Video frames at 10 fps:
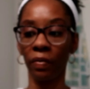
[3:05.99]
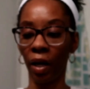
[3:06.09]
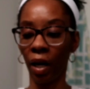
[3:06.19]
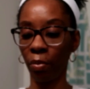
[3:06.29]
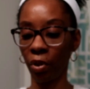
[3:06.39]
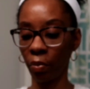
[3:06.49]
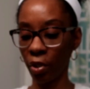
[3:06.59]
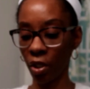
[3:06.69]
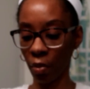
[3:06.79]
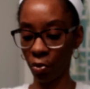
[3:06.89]
If not, I'll put a
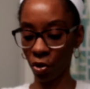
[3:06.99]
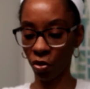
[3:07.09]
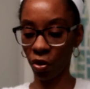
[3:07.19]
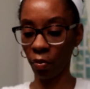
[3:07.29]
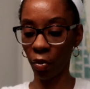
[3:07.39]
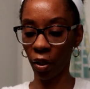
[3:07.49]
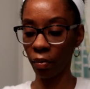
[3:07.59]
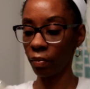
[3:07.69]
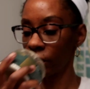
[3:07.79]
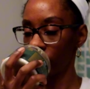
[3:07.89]
picture up on the screen.
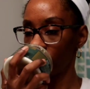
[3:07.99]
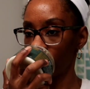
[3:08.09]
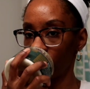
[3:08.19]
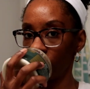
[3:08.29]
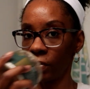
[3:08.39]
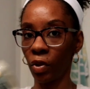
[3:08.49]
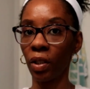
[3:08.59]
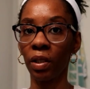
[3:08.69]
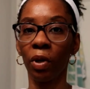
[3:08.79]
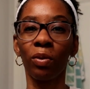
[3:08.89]
But, well,
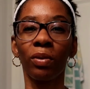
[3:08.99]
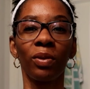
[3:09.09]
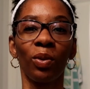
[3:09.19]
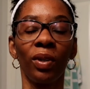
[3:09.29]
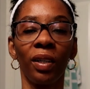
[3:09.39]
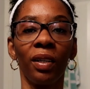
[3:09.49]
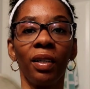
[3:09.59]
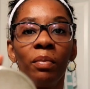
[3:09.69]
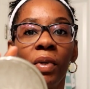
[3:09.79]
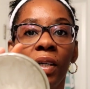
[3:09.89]
this smells so
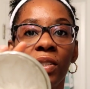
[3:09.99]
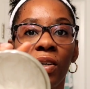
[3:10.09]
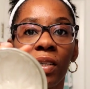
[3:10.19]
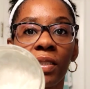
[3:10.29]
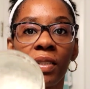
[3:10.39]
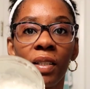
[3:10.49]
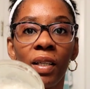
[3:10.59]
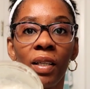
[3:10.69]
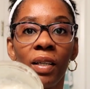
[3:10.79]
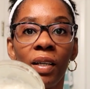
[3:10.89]
good. But as y'all can
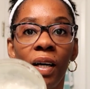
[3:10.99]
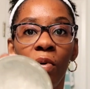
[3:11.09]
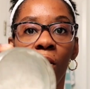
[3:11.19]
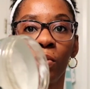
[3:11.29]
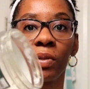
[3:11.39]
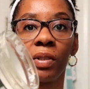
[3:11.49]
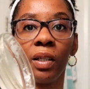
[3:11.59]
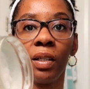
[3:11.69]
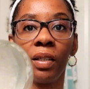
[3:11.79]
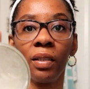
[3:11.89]
see, I'm almost
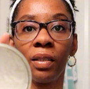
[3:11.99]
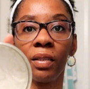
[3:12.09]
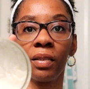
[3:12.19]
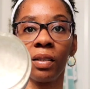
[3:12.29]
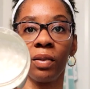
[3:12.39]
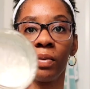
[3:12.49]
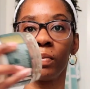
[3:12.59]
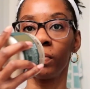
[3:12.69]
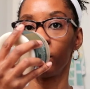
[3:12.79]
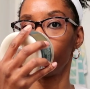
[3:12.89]
done. So,
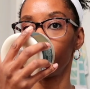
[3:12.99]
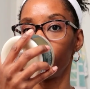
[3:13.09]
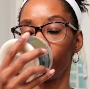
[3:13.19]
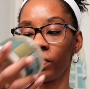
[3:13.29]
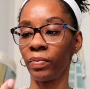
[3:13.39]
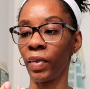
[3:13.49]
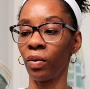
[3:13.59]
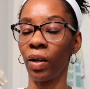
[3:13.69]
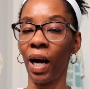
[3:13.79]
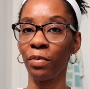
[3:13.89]

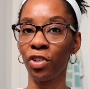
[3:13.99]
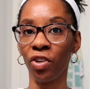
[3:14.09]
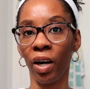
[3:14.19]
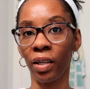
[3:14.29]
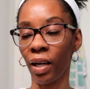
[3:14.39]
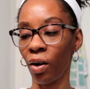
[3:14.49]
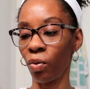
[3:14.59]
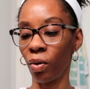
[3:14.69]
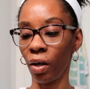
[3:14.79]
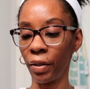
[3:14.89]
um, I was trying it
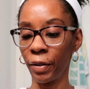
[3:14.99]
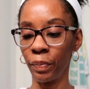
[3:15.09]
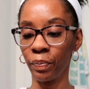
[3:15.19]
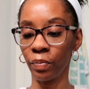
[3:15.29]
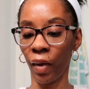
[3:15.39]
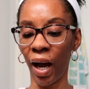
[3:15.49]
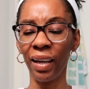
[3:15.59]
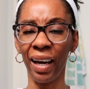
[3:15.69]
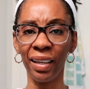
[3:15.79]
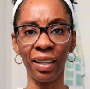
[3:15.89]
out. Um, I
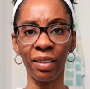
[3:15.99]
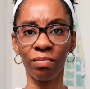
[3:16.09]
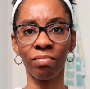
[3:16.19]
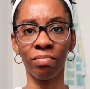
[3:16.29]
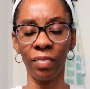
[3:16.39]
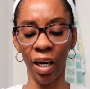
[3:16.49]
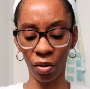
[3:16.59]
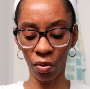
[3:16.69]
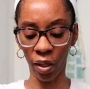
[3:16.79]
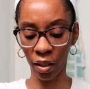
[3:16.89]
like it. I
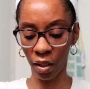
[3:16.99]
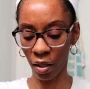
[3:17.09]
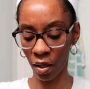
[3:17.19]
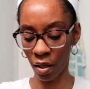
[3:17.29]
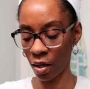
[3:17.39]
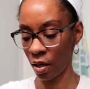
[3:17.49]
do like it.